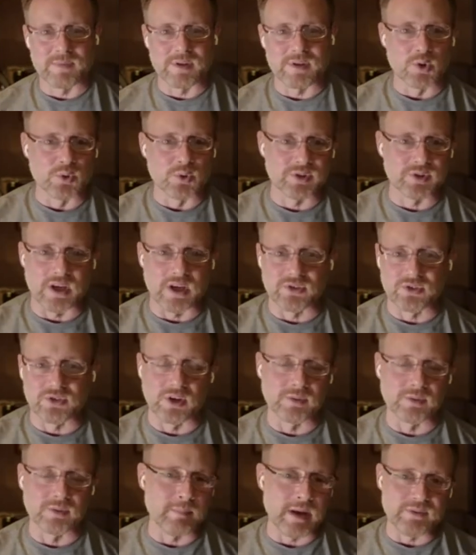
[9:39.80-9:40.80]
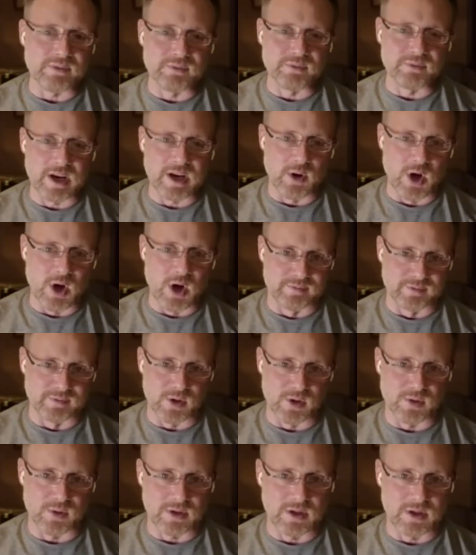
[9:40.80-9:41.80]
use case called mainframe
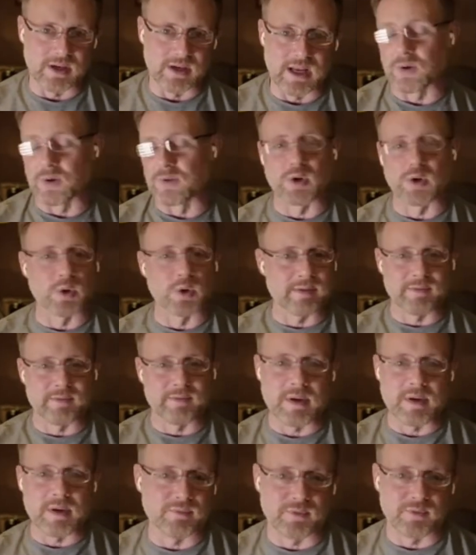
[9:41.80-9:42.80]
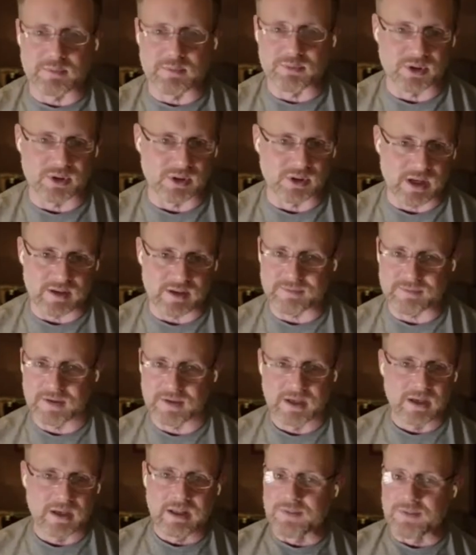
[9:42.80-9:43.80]
offload. Now, if you don't have any mainframes in your life,
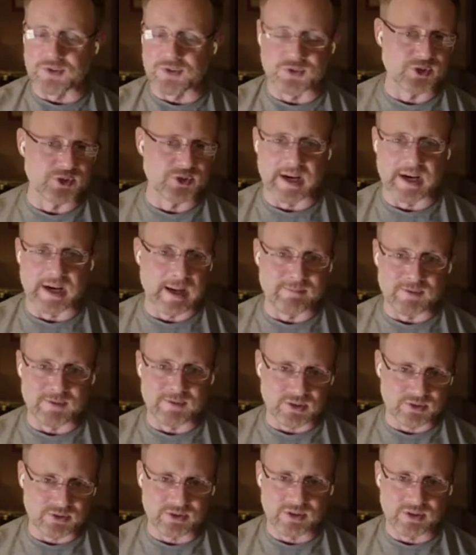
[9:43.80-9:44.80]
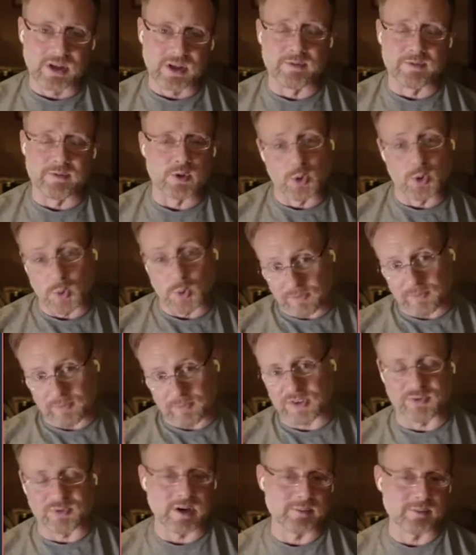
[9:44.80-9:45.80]
this is not obvious. If you do have
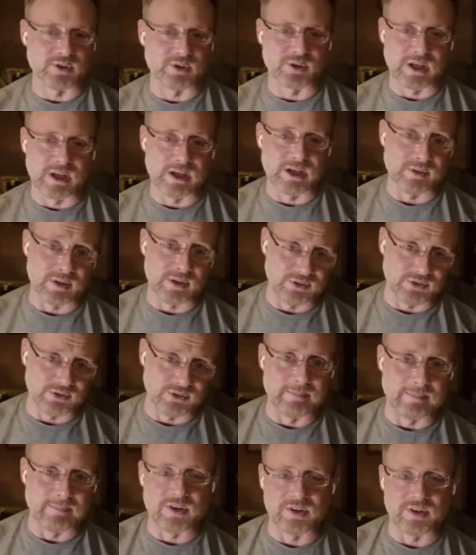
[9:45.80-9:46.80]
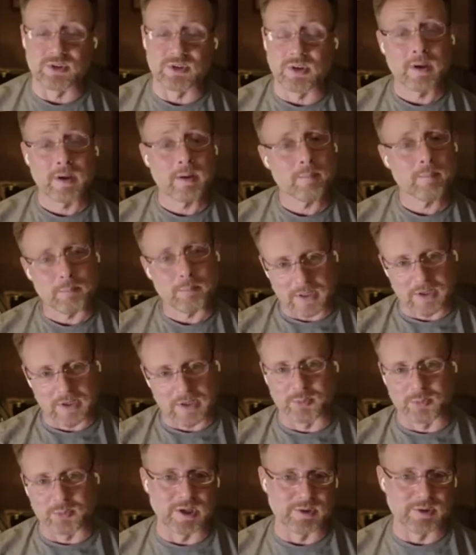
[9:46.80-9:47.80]
mainframes in your life, it is obvious, but I'll
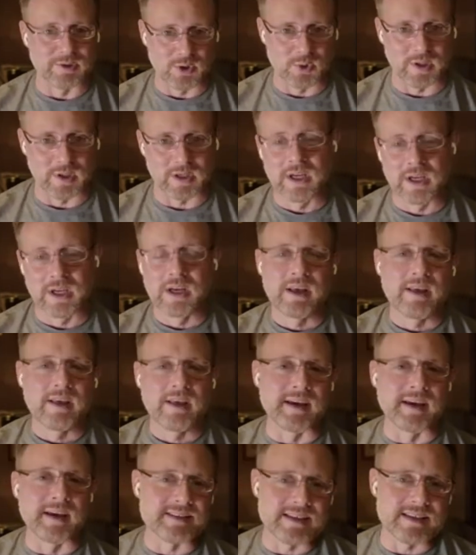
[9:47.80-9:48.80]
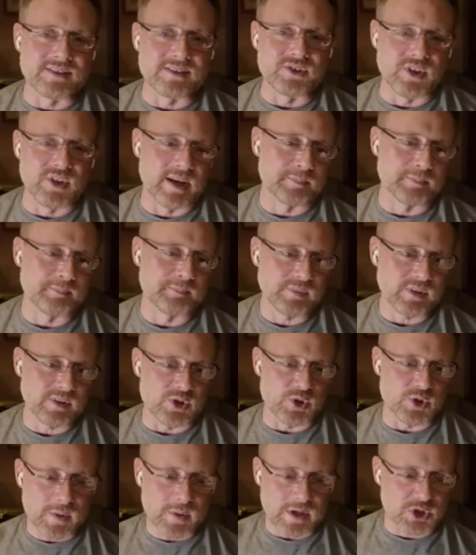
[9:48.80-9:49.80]
explain it real quick. The idea is that
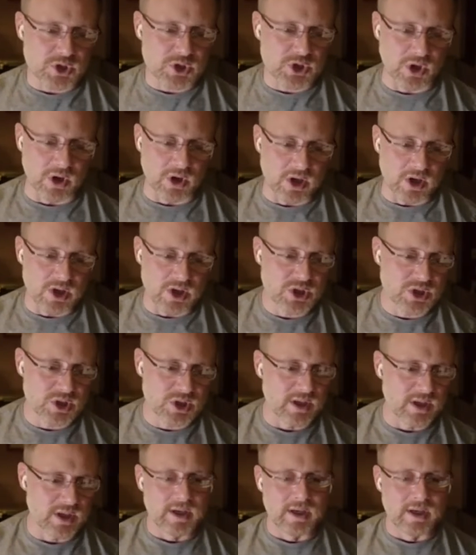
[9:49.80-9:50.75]
you get charged